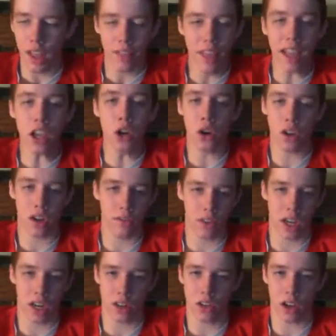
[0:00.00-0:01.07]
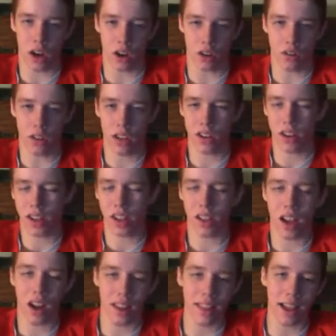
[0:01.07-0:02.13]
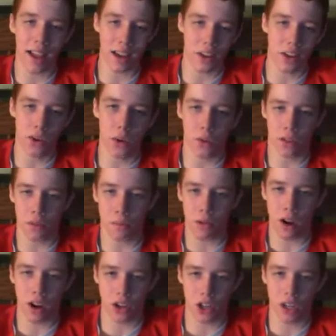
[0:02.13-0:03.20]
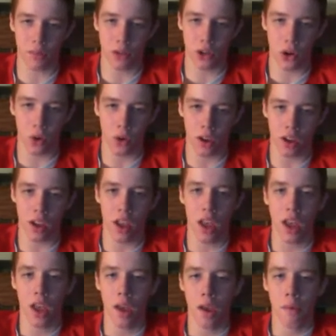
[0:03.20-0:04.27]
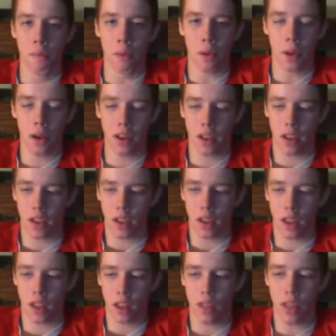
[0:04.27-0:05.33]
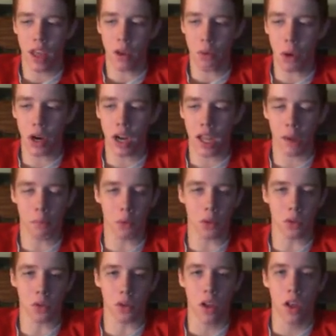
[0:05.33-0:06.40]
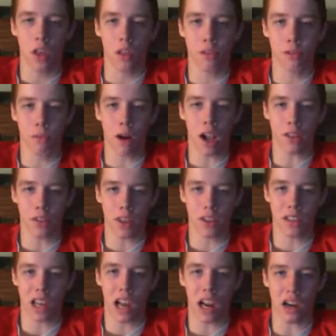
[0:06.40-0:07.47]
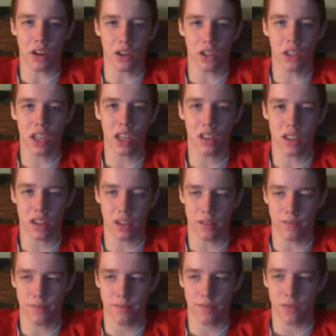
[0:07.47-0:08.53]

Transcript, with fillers: They couldn't even get a title. And a lot of that had to do with LeBron James choking. But they weren't able throughout the entire season